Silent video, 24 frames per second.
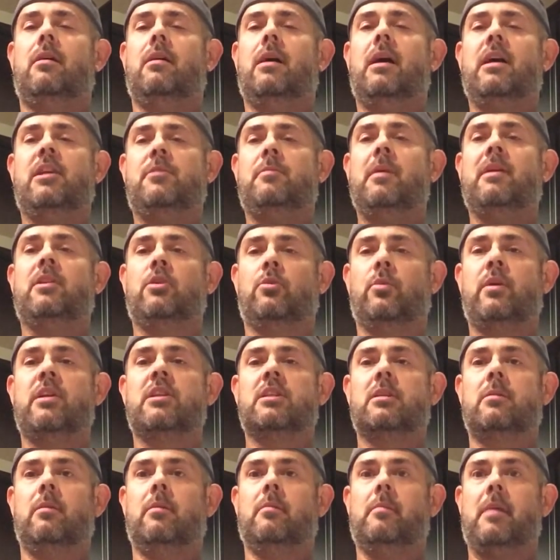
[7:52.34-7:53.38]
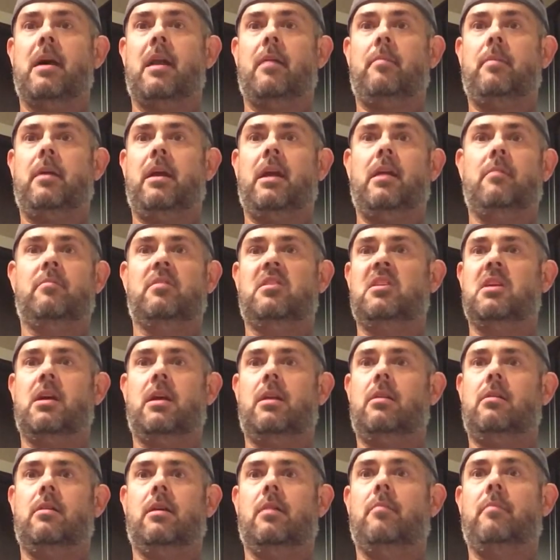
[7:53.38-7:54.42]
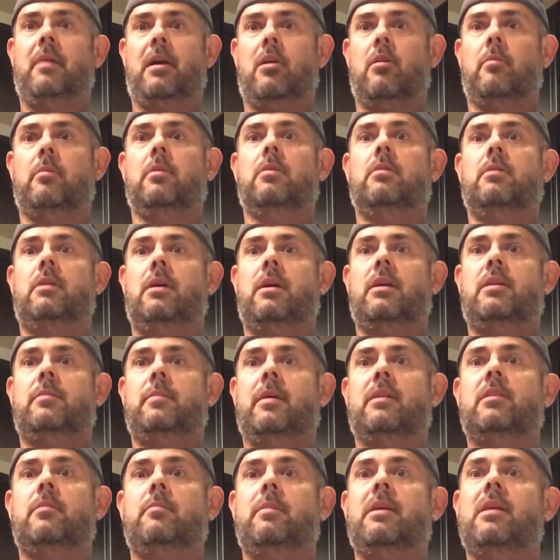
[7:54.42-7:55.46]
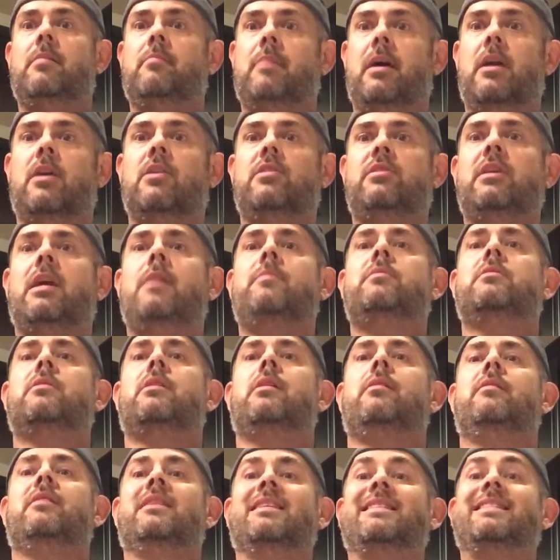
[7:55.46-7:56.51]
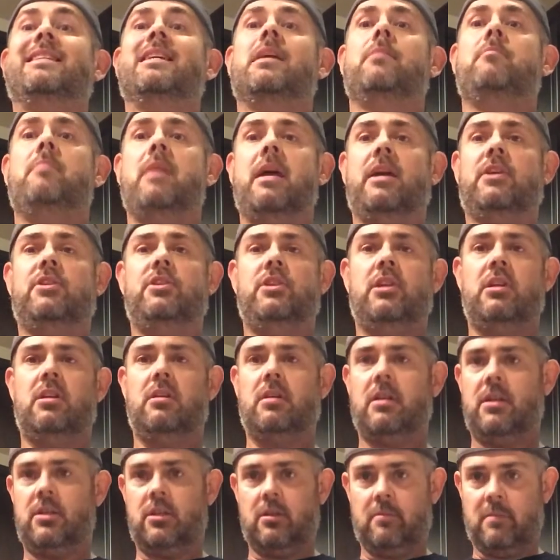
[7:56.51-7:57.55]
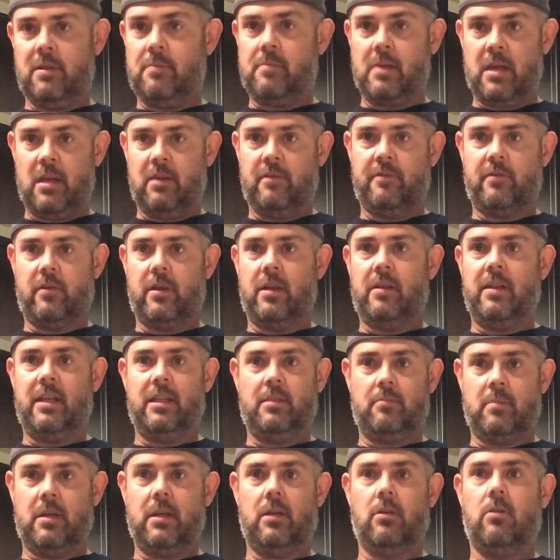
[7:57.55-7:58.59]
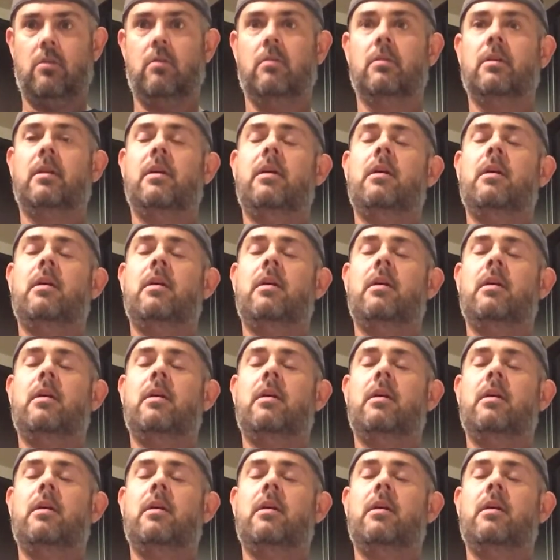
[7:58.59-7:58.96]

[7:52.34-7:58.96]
I expect a reasonable amount of pain, but not unbearable. I expect to be in better shape so that this time next year I should be pain-free. That's my goal.